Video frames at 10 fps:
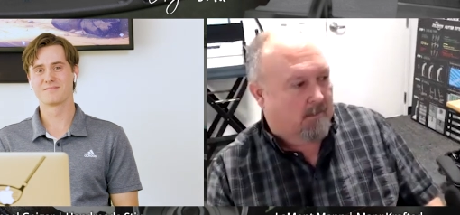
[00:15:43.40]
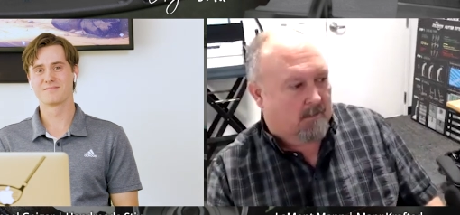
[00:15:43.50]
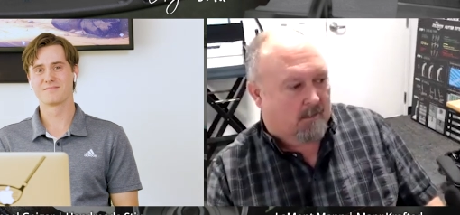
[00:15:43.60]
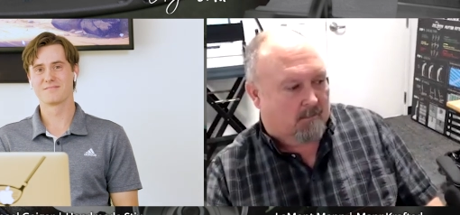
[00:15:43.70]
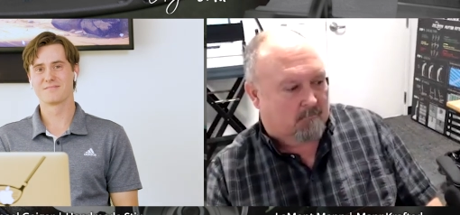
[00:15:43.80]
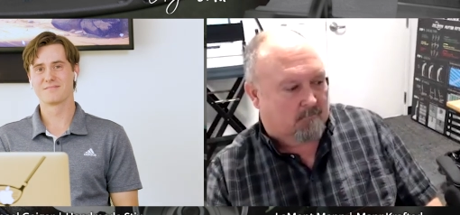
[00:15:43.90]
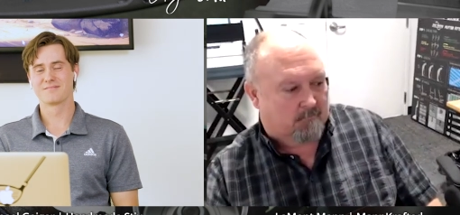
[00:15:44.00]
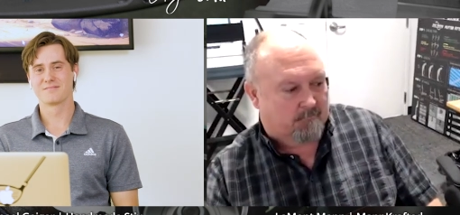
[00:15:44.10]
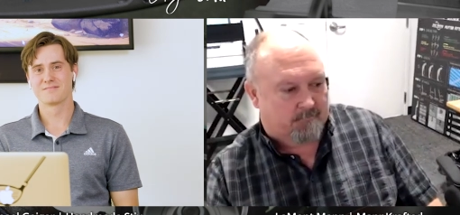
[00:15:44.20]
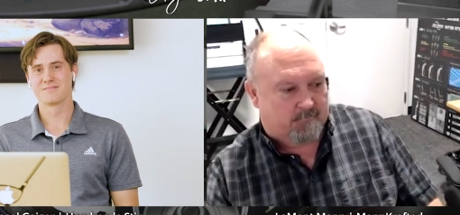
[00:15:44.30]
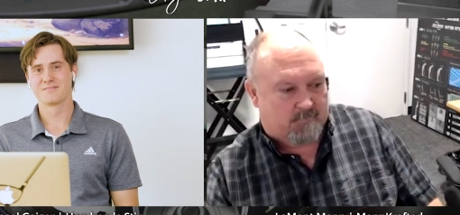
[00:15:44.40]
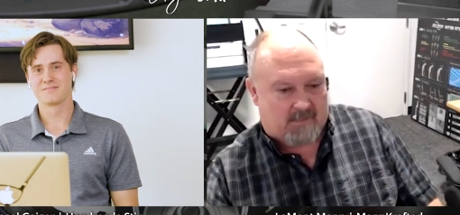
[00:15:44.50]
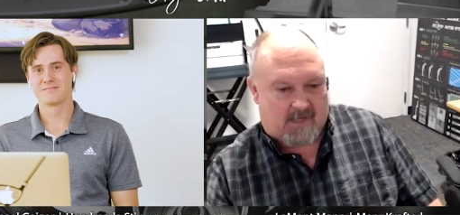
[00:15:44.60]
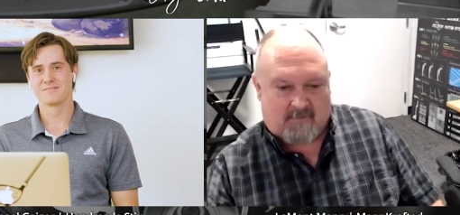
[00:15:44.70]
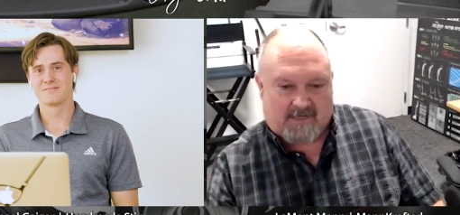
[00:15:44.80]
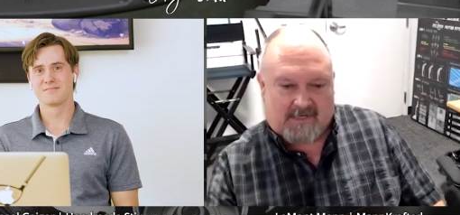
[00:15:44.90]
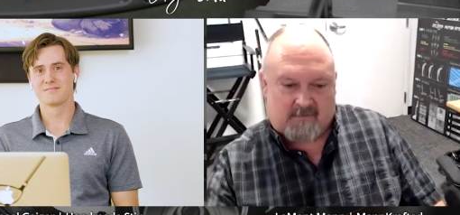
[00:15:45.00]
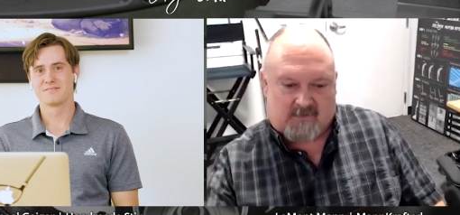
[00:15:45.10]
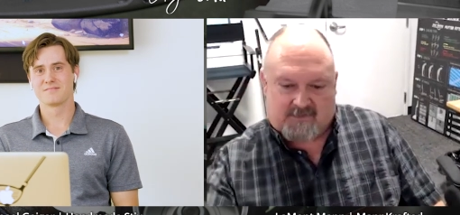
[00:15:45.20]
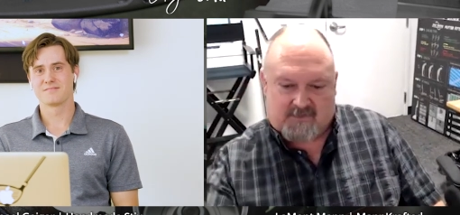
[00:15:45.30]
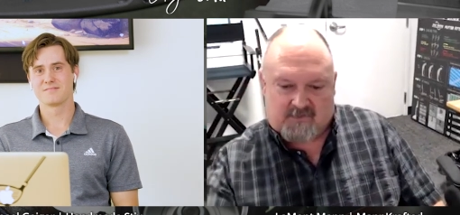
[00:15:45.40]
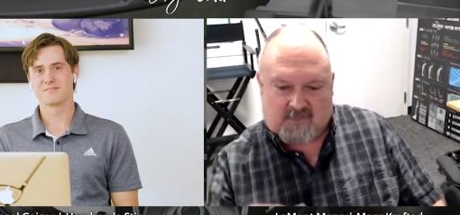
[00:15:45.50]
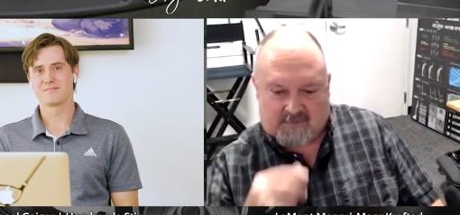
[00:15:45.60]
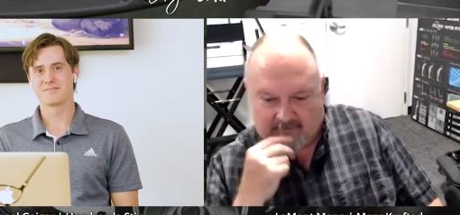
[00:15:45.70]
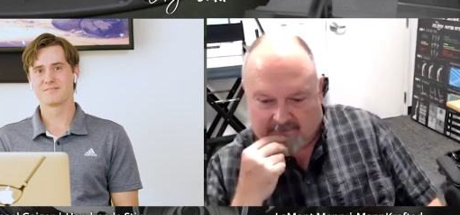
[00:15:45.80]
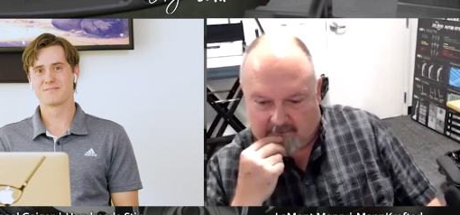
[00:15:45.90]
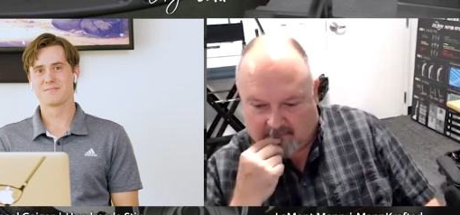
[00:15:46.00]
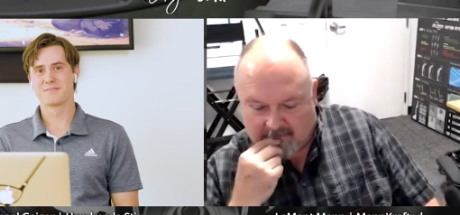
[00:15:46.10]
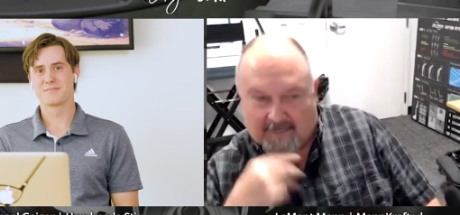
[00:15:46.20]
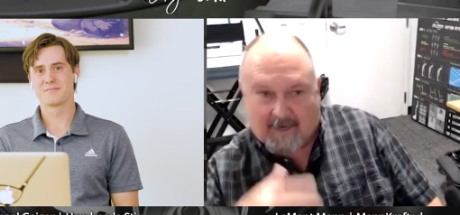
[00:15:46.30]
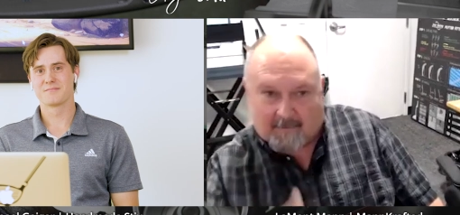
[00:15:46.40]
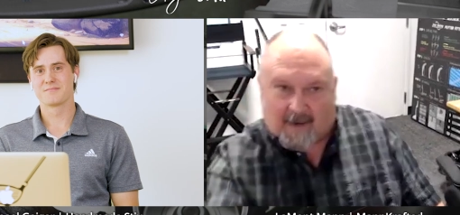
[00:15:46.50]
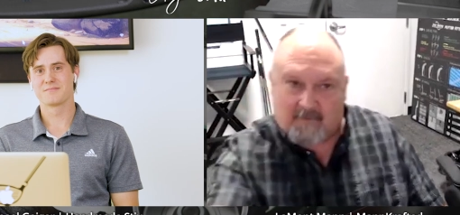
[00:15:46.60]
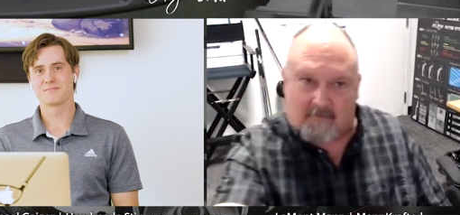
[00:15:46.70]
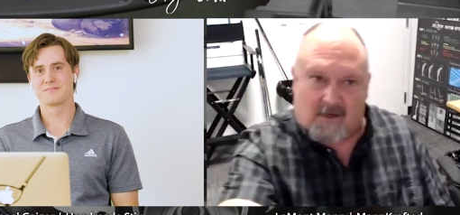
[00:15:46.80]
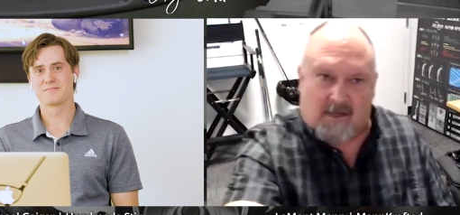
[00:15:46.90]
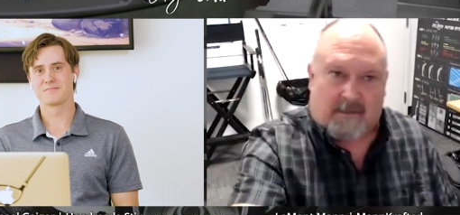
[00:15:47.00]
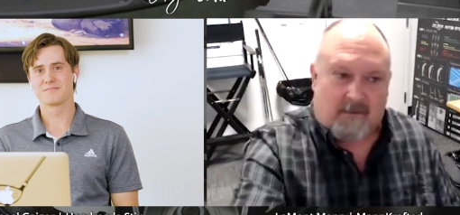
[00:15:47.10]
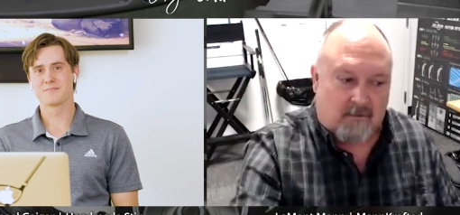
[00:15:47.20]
Speaker 1: Um, yeah, my name's such and such. I'm like, "Okay, I'm Lamont."